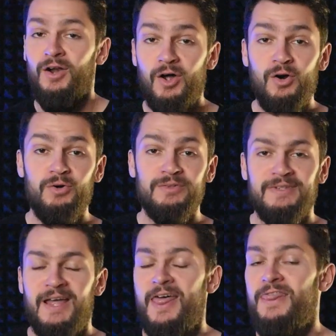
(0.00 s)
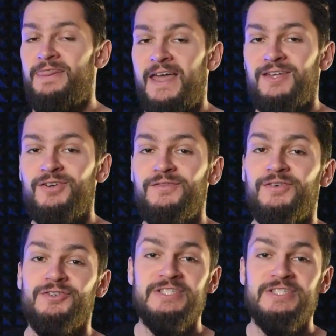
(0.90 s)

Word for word: Lord, thank you for